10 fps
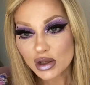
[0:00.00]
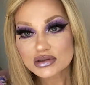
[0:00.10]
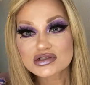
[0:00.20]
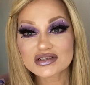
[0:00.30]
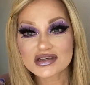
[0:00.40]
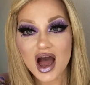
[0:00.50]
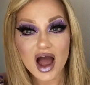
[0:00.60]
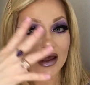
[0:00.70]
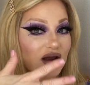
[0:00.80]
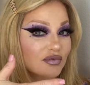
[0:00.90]
to
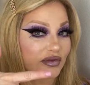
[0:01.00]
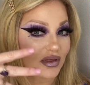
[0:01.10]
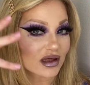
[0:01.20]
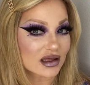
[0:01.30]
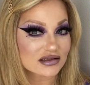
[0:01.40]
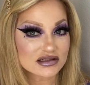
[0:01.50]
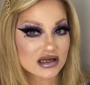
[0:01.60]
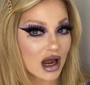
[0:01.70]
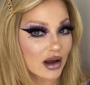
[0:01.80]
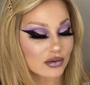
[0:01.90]
tie everything in, to
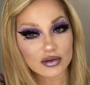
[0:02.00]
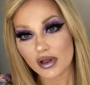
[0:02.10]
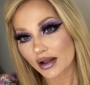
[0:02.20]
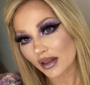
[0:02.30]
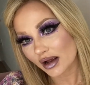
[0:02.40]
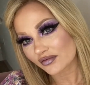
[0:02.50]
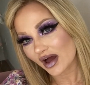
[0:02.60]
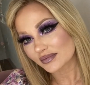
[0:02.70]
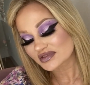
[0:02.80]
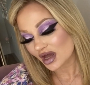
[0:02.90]
tie all the lilac
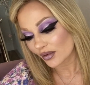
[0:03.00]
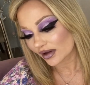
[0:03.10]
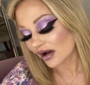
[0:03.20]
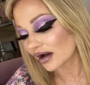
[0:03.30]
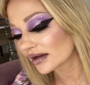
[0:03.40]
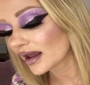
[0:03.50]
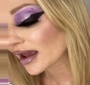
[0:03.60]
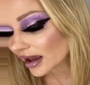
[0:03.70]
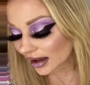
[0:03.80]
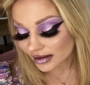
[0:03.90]
vibes going on,
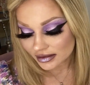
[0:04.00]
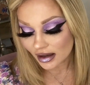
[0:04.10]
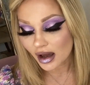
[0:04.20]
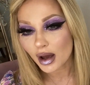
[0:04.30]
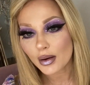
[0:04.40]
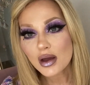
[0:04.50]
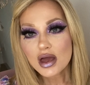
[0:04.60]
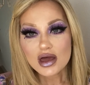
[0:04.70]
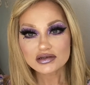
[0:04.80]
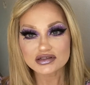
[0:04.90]
and
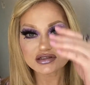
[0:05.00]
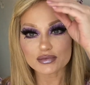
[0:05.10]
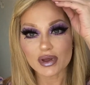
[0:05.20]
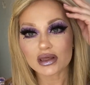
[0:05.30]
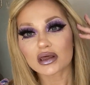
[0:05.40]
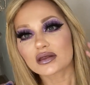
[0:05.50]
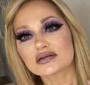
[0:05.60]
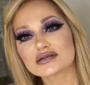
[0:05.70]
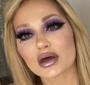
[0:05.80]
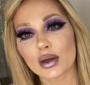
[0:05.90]
just to make it,